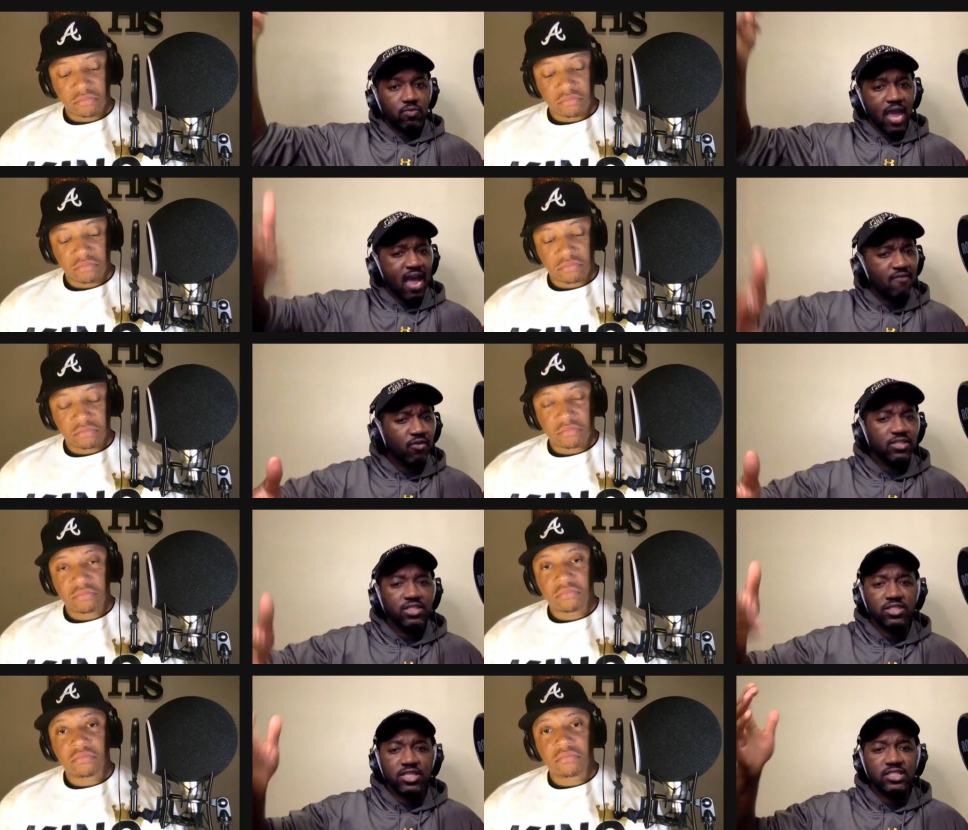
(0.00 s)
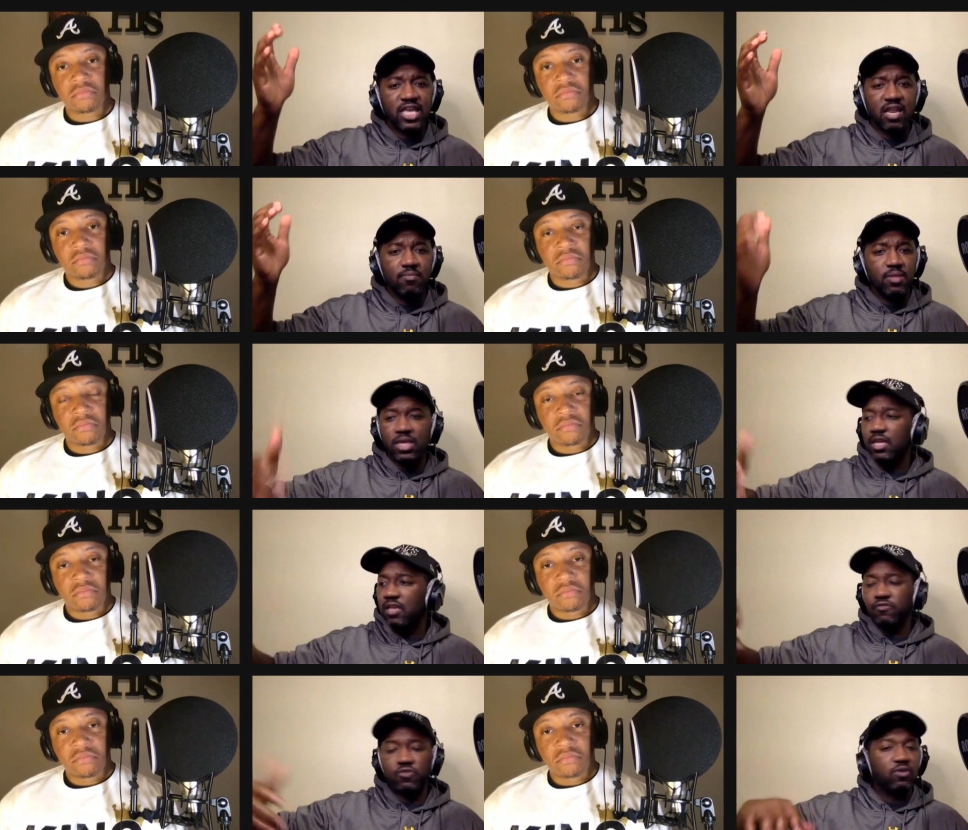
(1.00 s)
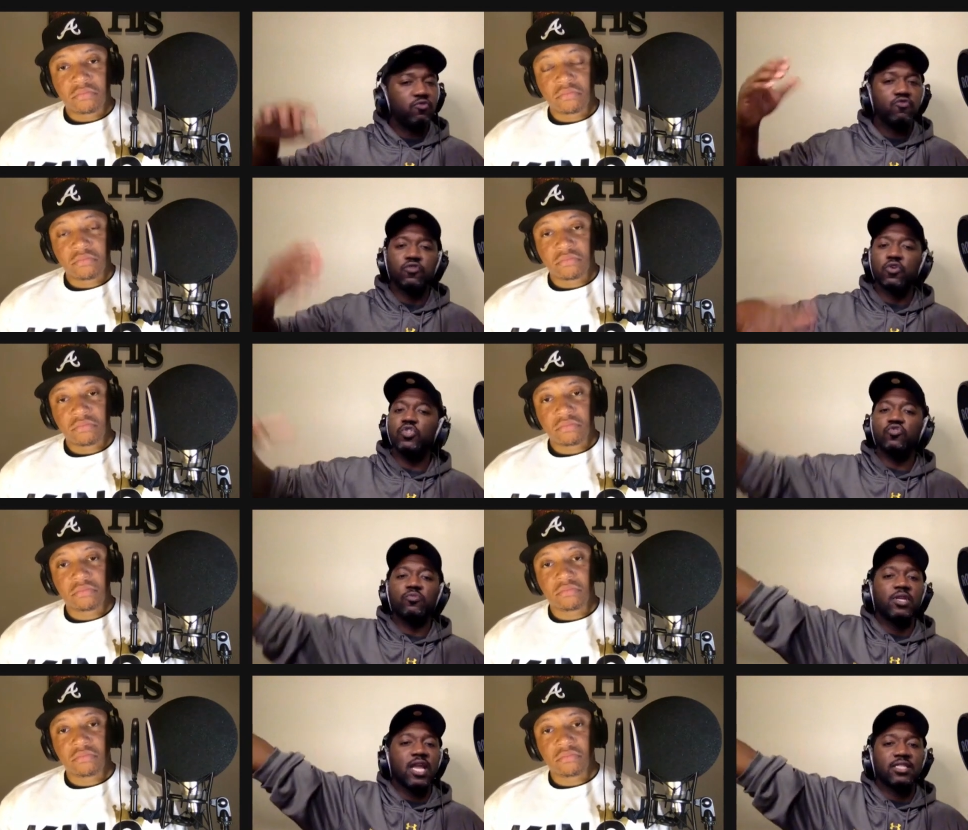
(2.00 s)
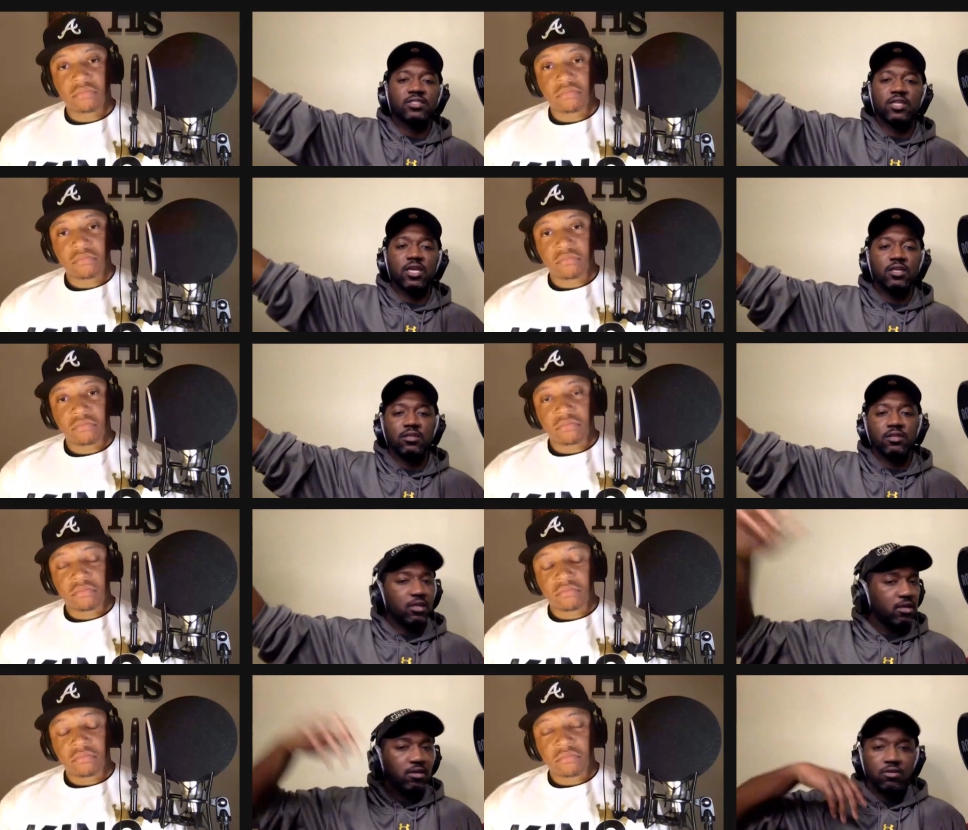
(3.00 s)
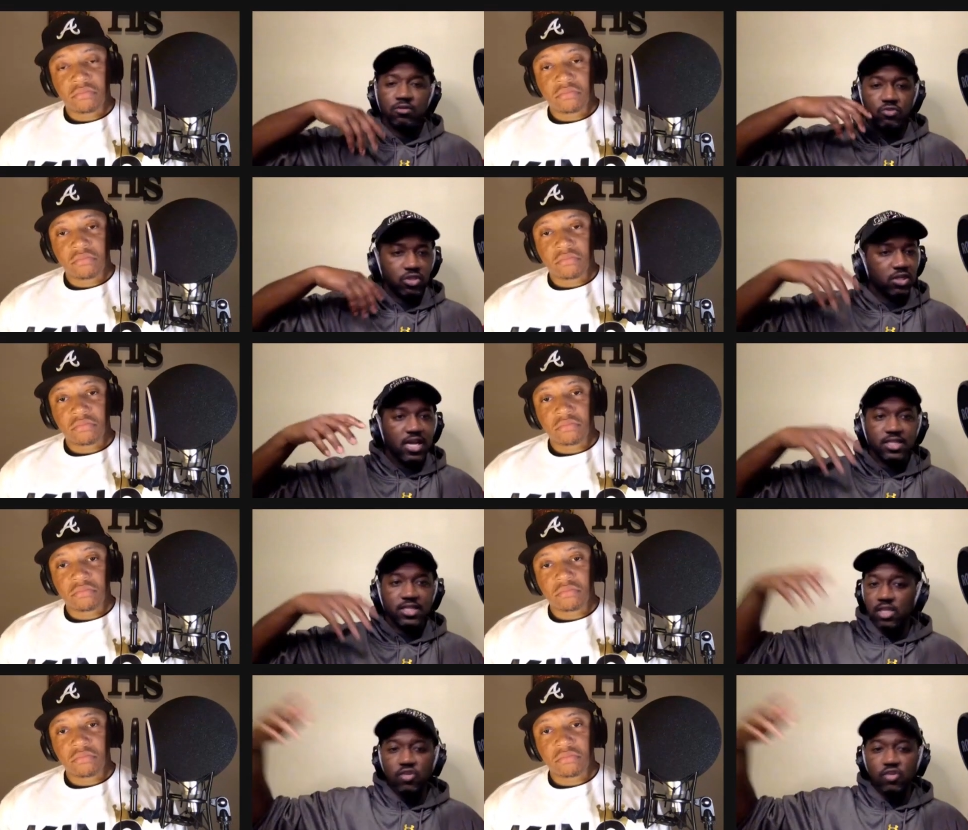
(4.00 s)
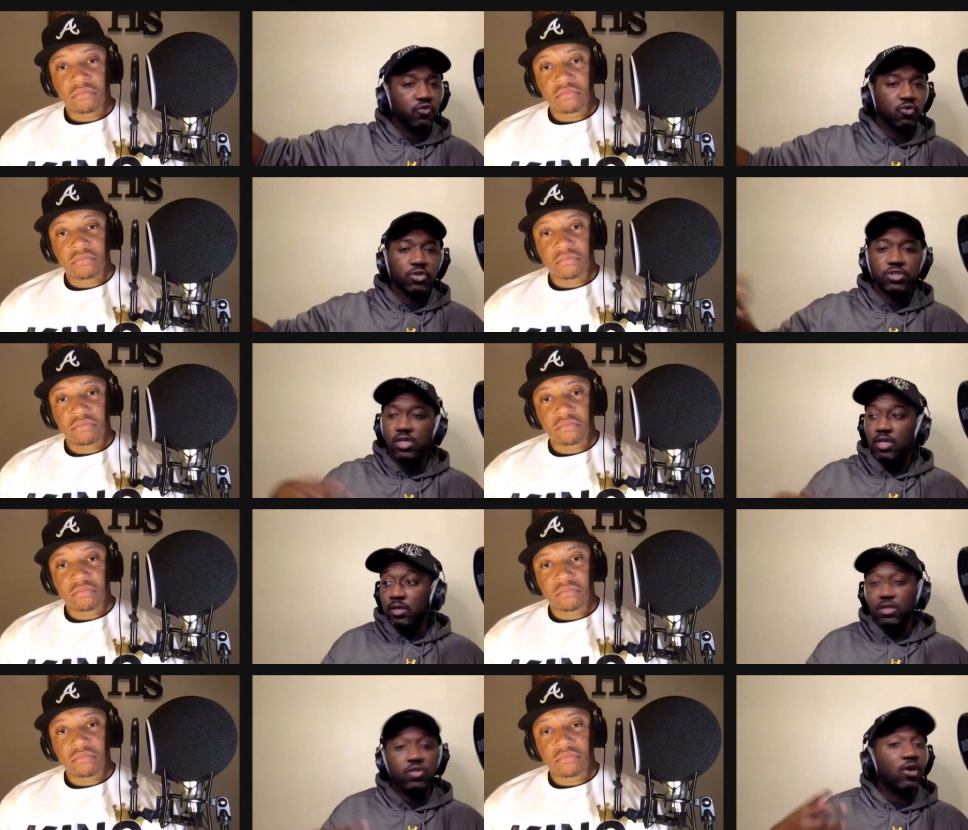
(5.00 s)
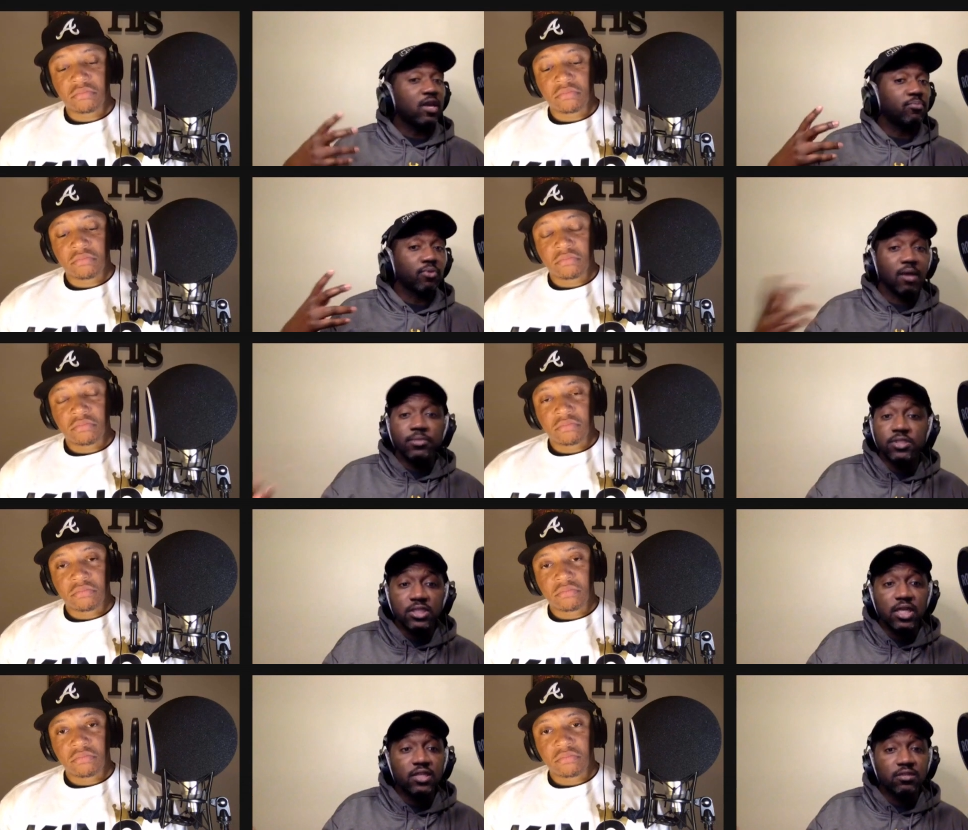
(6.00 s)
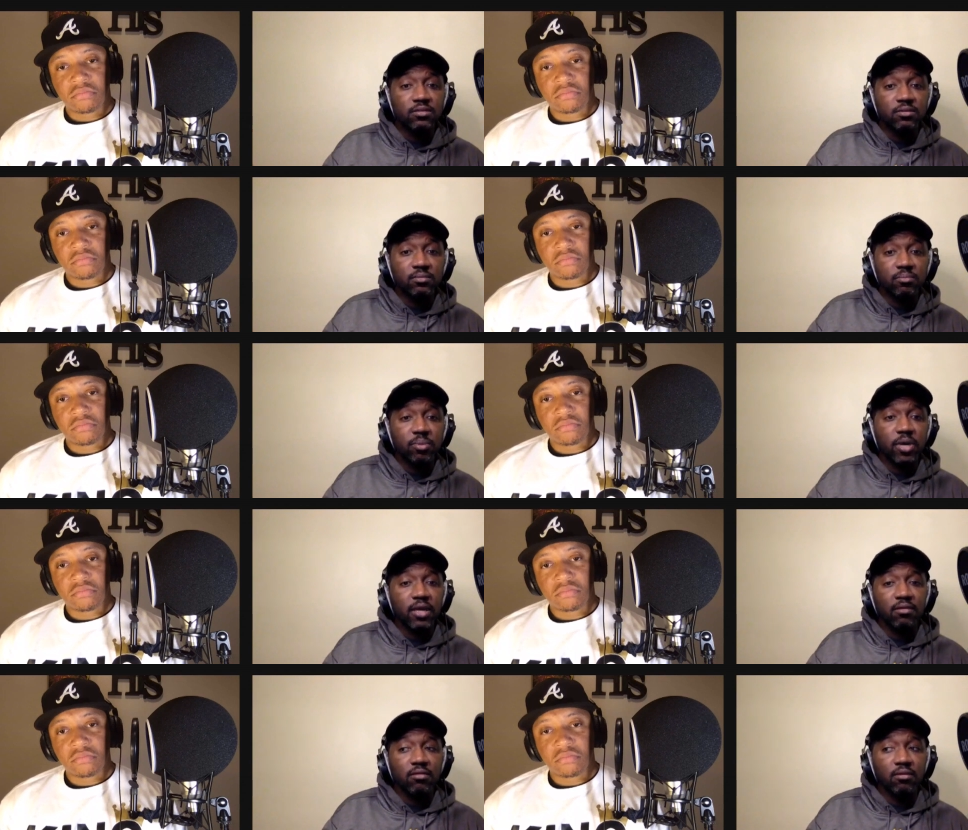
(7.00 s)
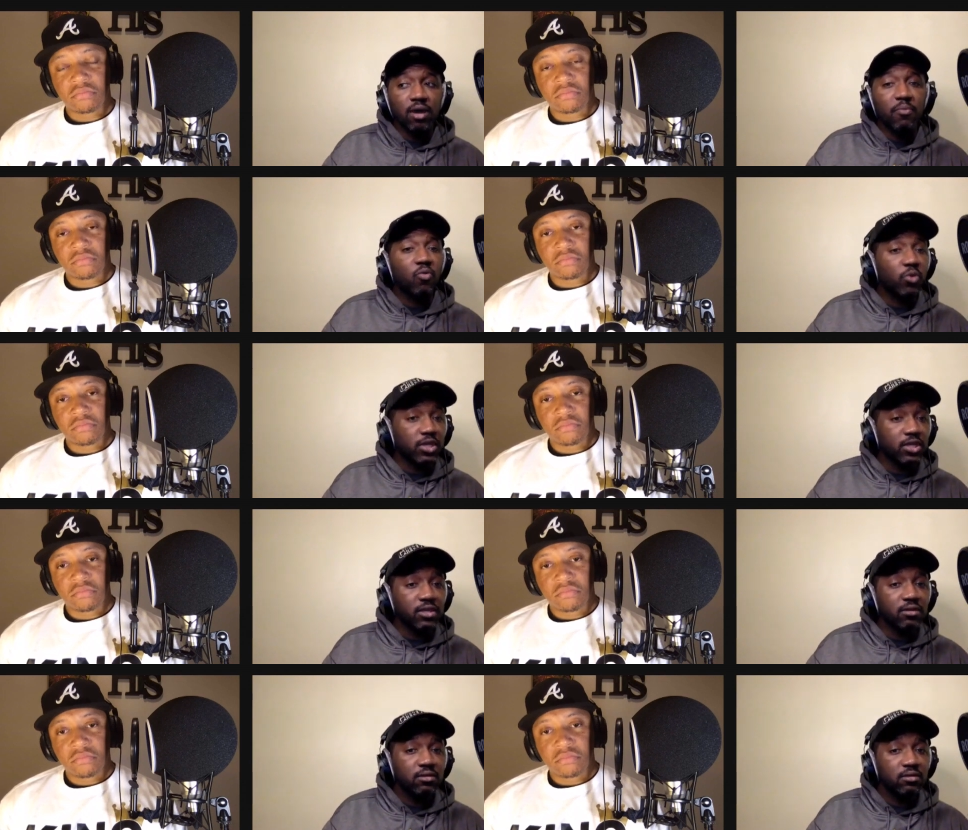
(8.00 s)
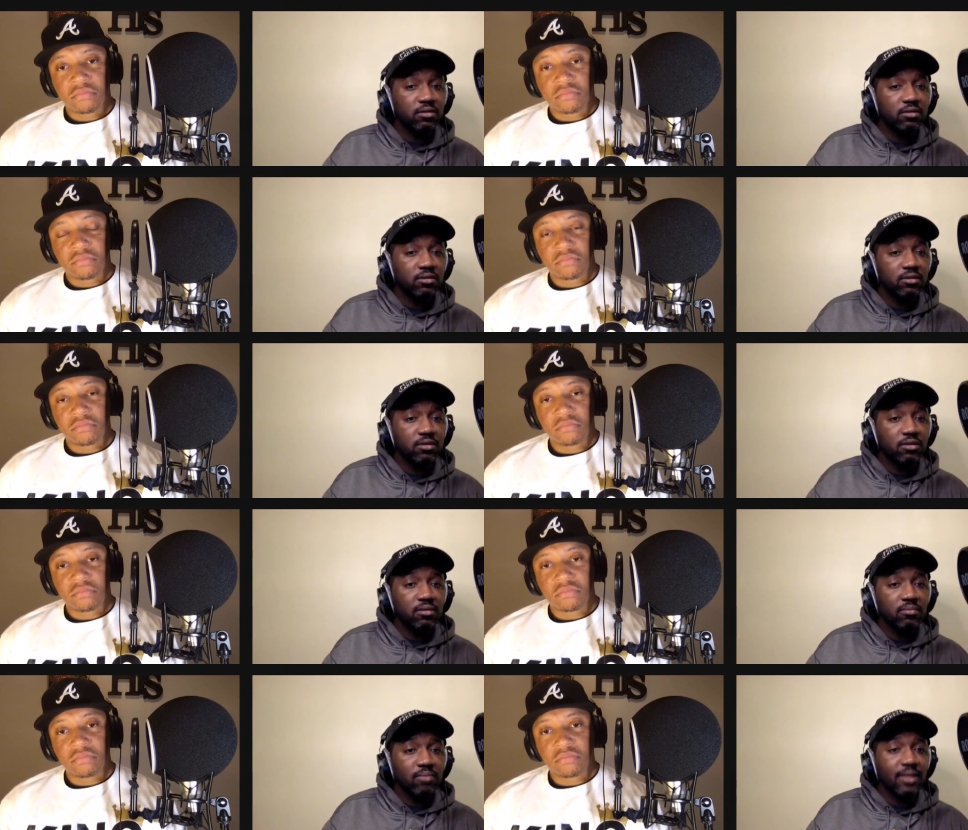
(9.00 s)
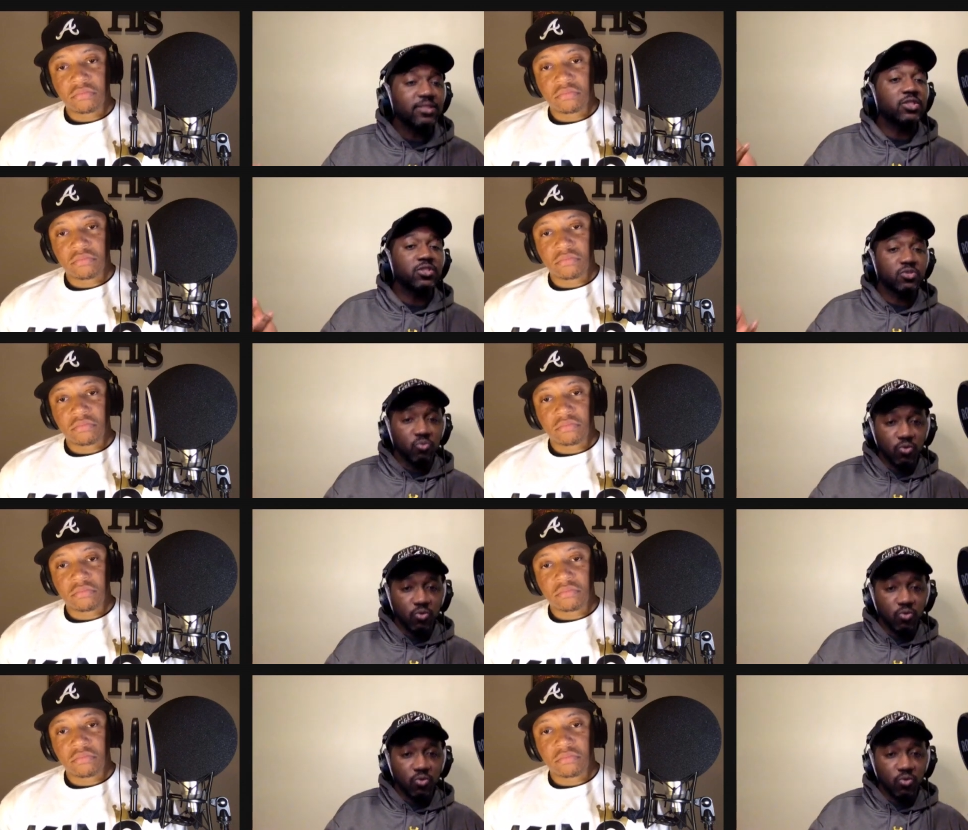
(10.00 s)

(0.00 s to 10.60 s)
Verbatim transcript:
Speaker 1: have great success at them. And then if you if you flourish from the next thing to the next thing, you flourish. You ain't promising nothing, but I'm a win. My intention is to